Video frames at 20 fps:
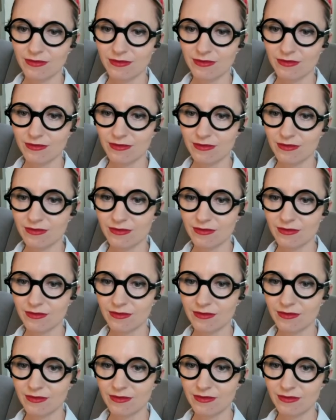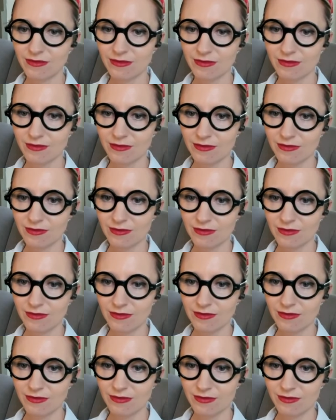
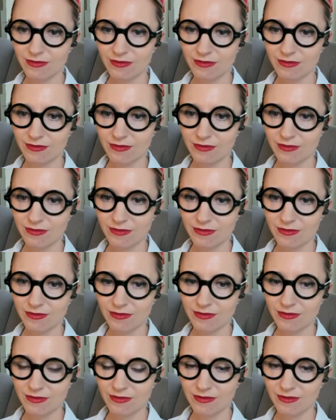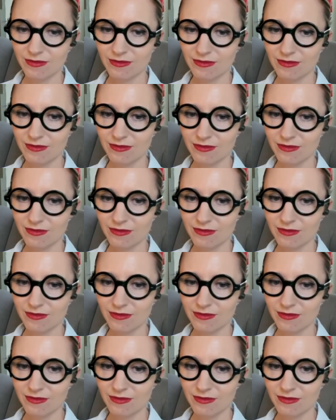This person isn't speaking.